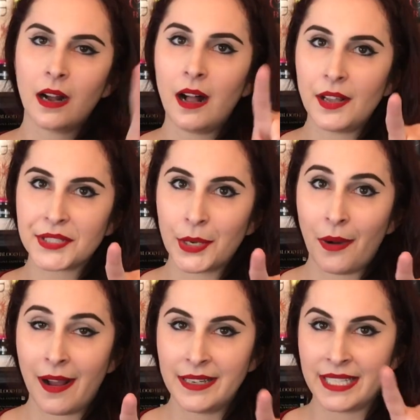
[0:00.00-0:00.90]
Also
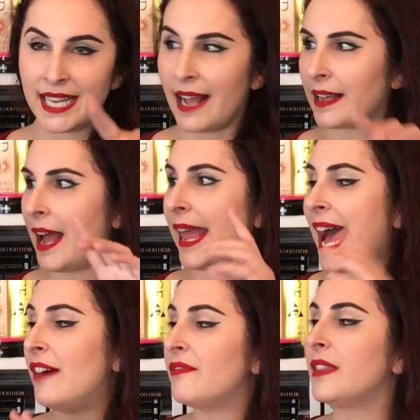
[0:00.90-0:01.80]
on deck, I
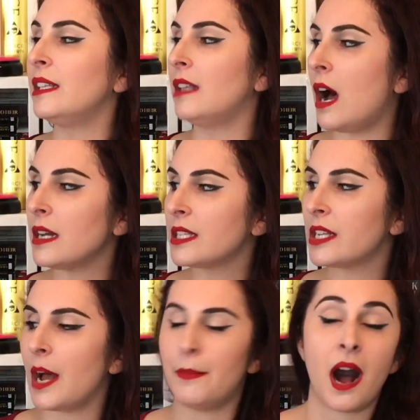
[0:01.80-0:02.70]
have The Lost
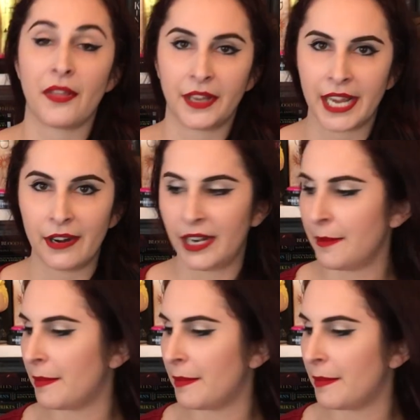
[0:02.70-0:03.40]
Apothecary